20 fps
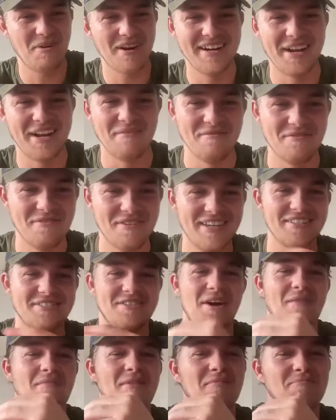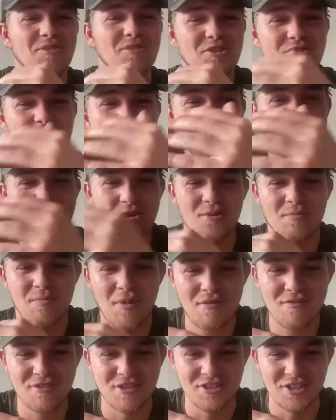one of them things. I'm, I'm just not too
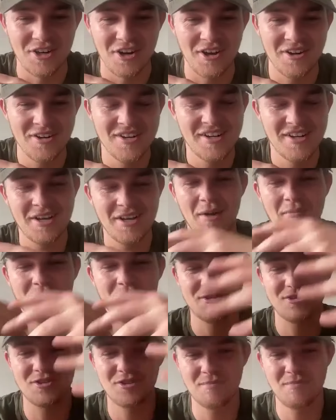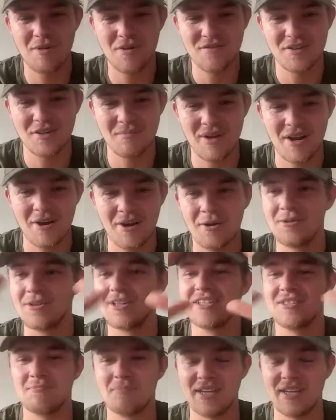bothered, you know. I'm not too bothered about all these